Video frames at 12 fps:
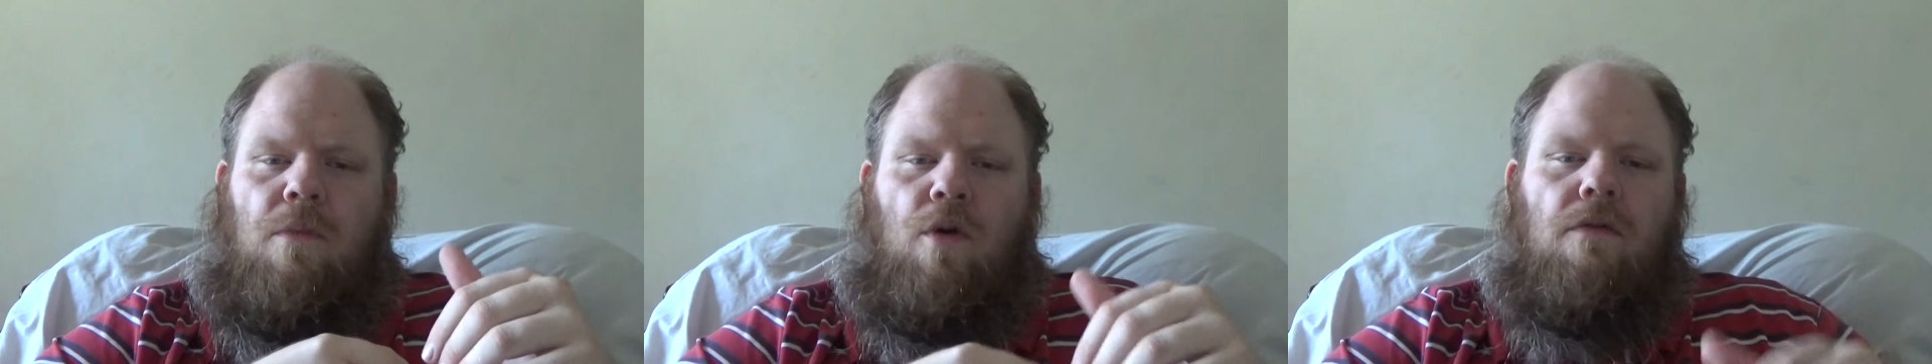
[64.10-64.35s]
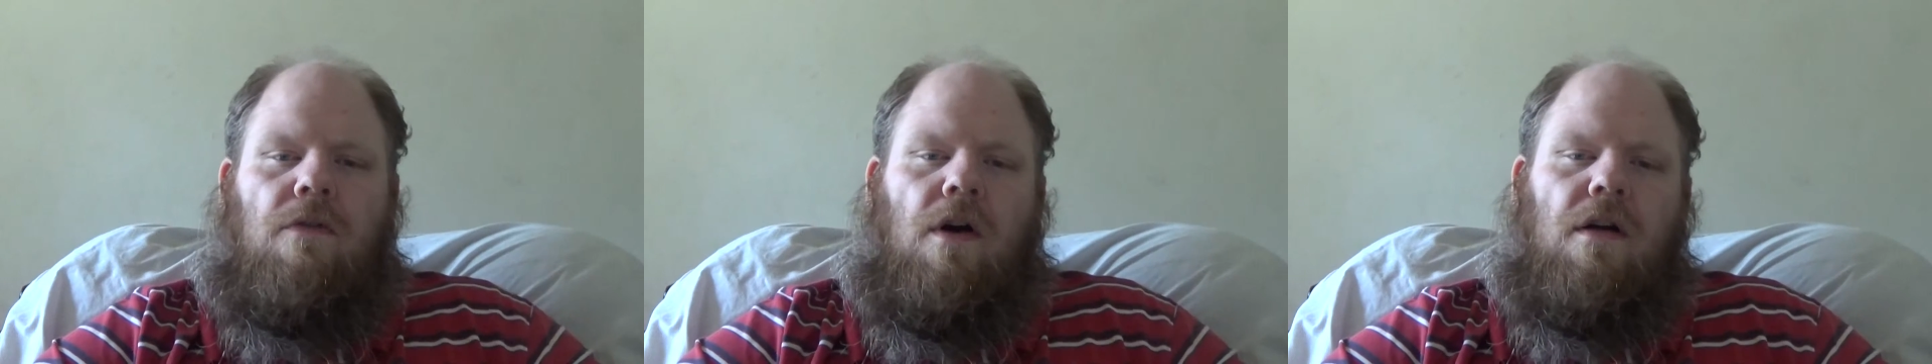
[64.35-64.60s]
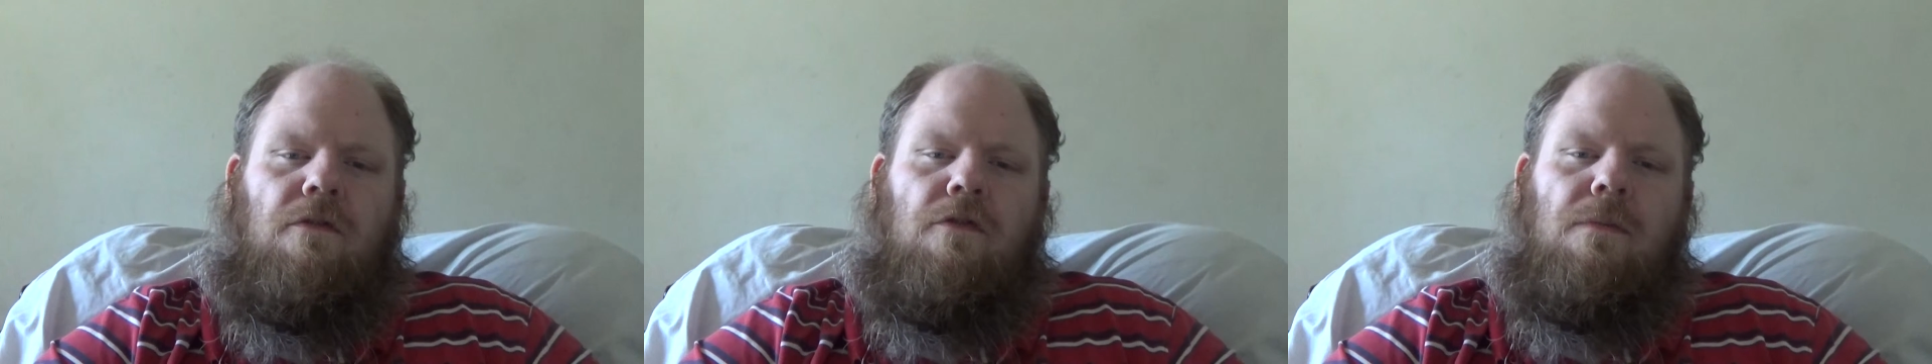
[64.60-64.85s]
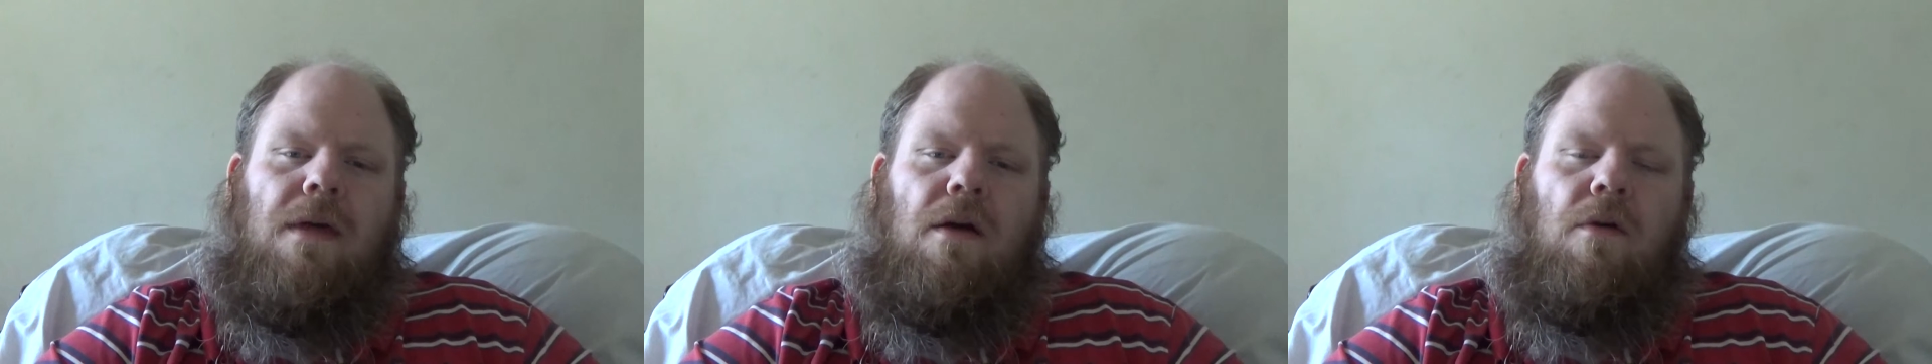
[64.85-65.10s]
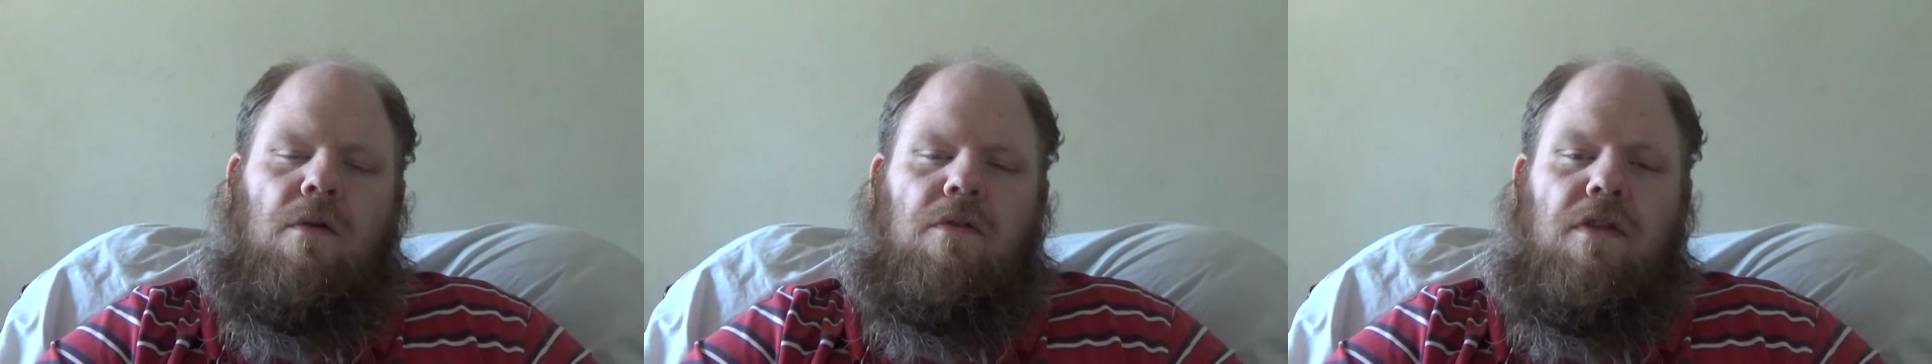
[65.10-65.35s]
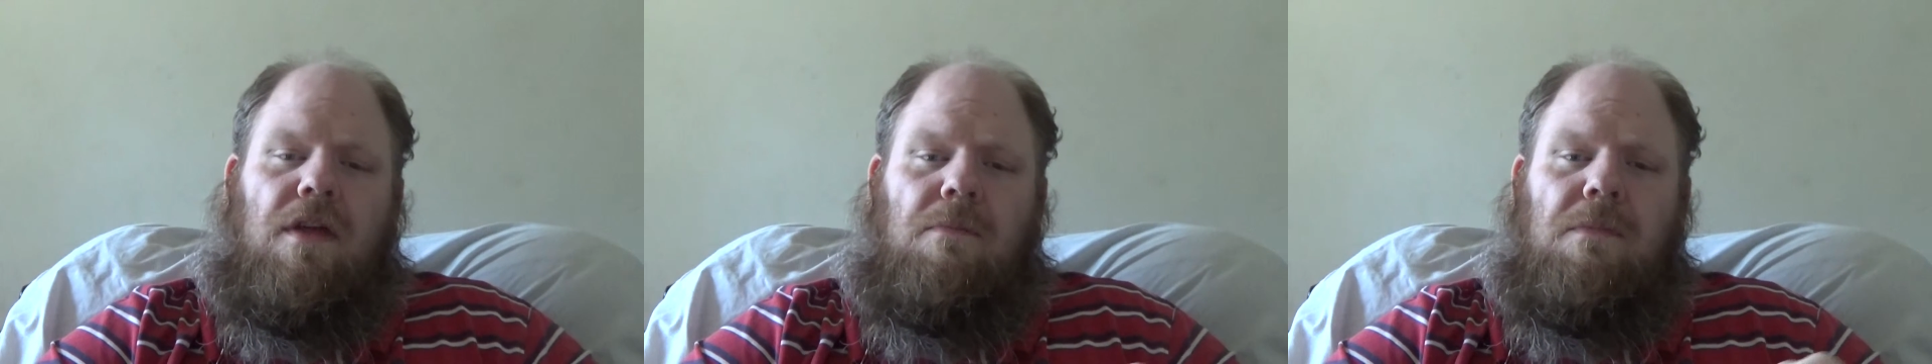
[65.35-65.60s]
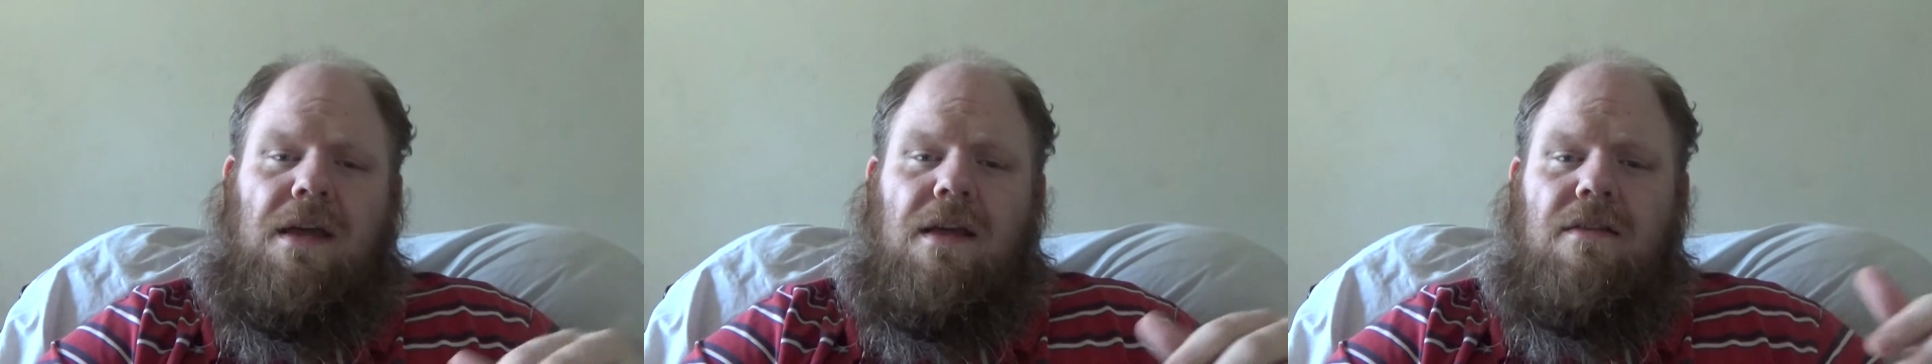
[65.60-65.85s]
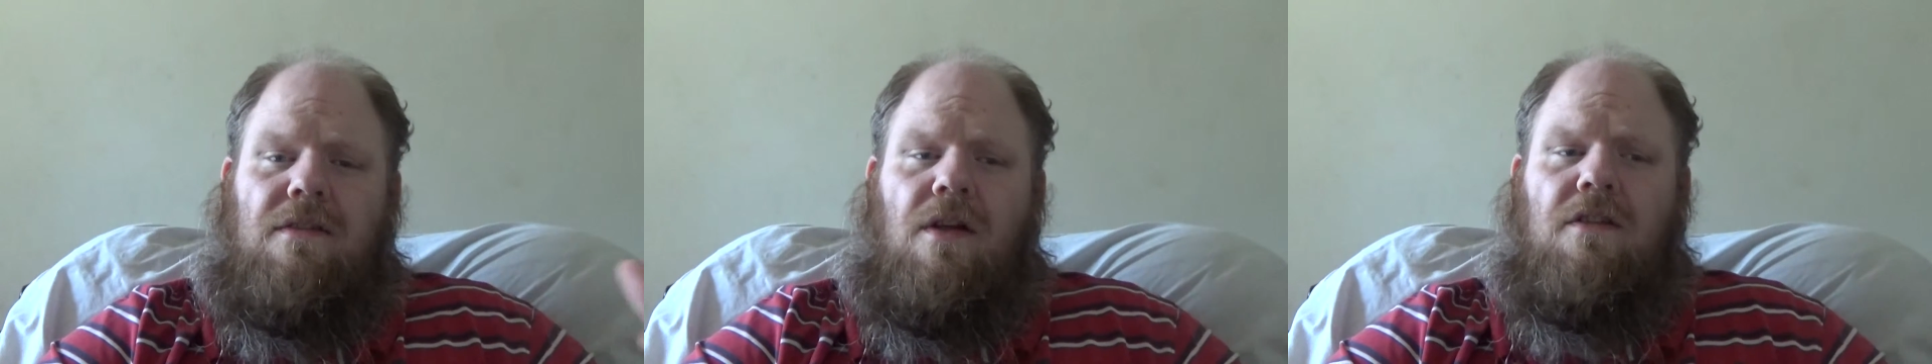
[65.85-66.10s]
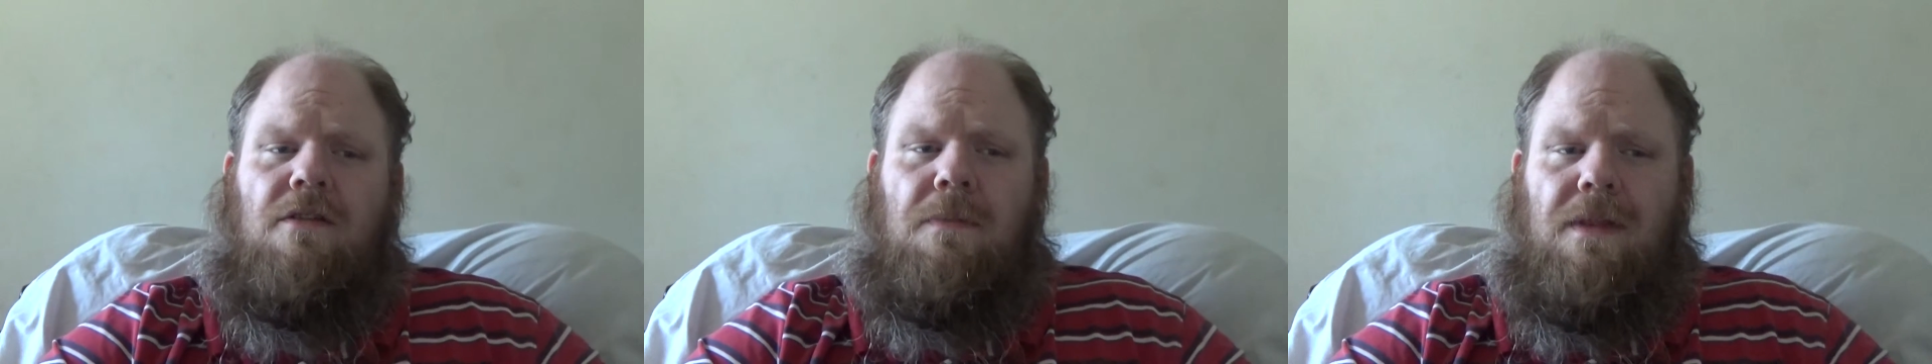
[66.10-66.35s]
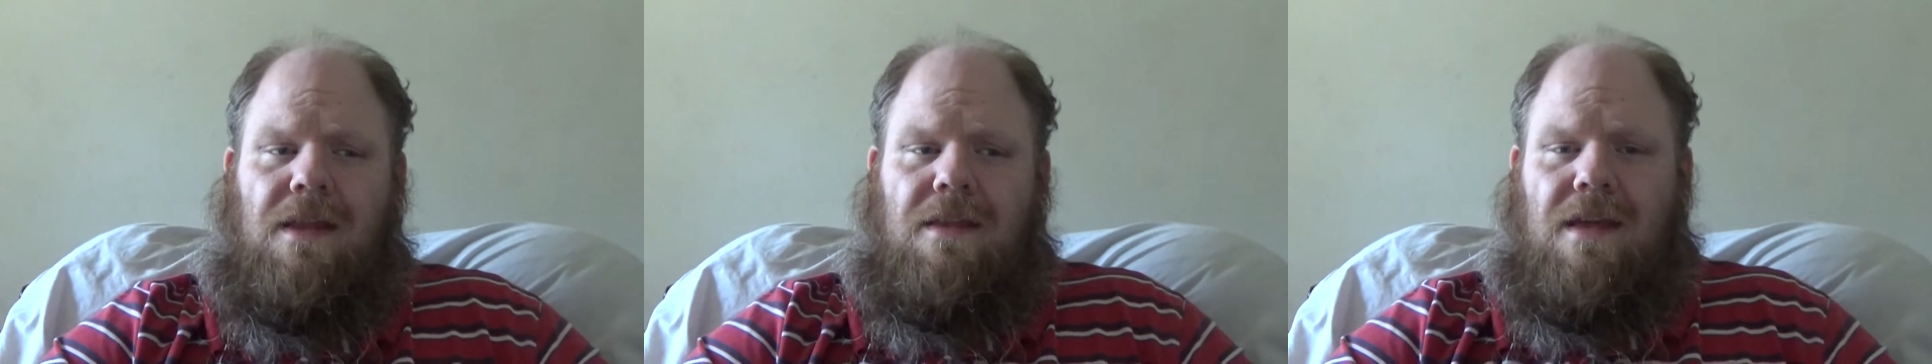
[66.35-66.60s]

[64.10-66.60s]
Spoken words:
move on from that whole thing? Because ultimately